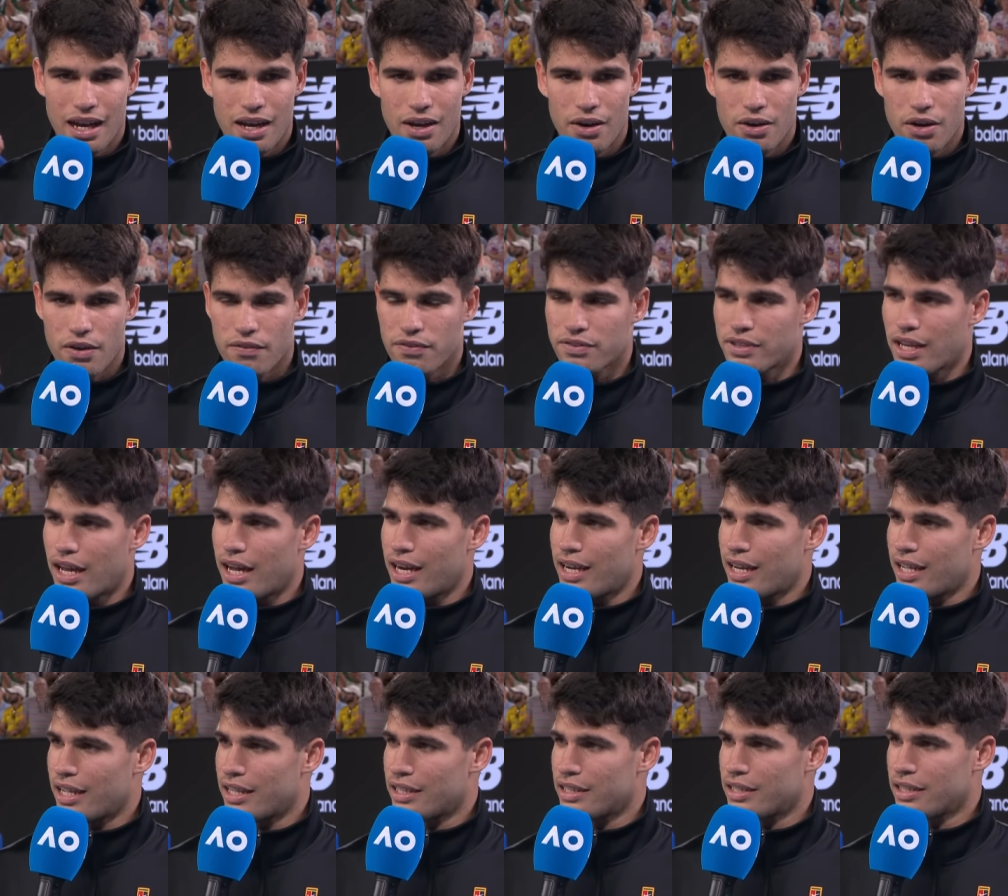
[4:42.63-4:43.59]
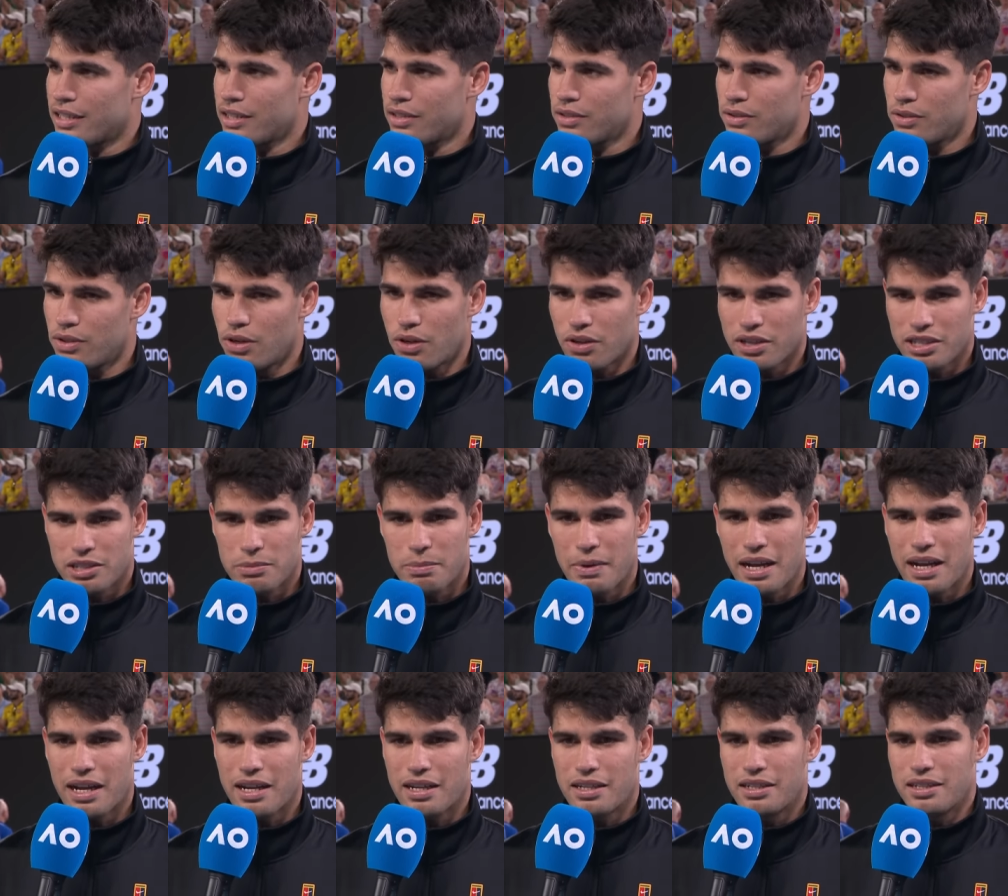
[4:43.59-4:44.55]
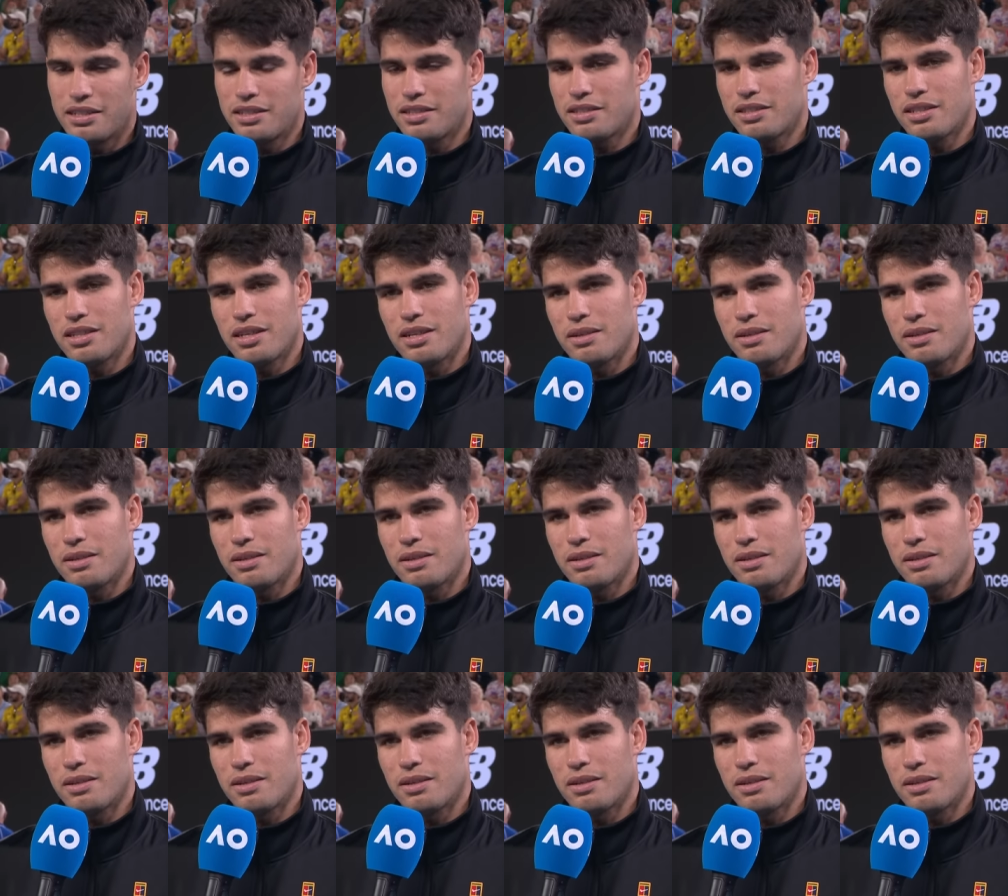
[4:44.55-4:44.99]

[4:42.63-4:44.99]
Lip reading: lot of talent. You know, his backhand is